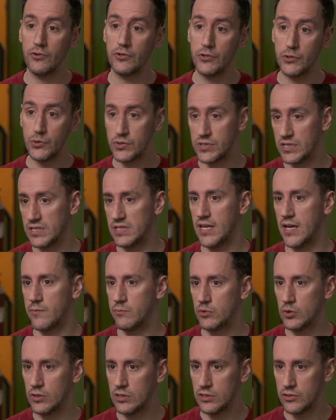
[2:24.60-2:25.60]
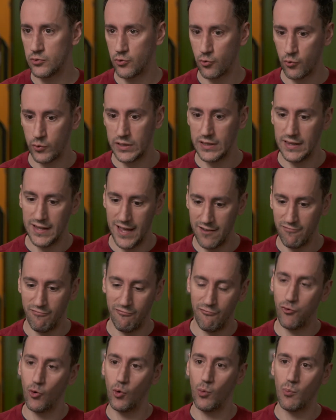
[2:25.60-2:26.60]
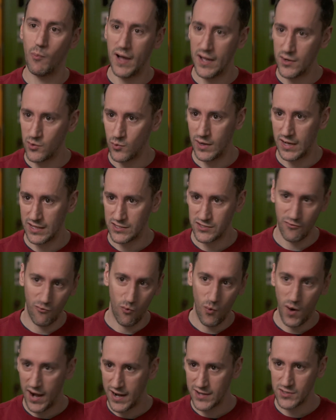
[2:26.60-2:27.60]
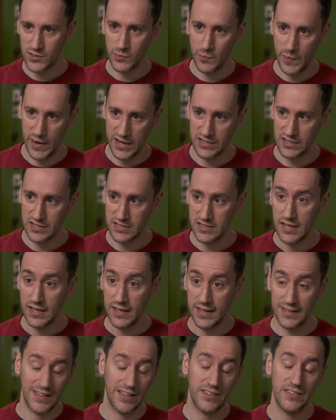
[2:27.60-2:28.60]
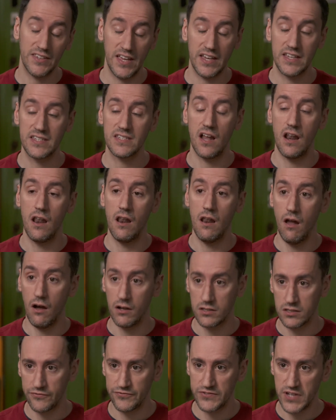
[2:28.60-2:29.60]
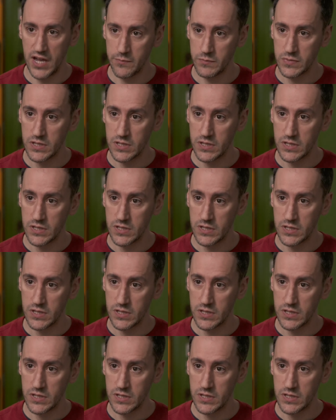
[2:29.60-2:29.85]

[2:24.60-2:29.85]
using them, you need to read like full manuals of 100 pages, and that takes a lot of time.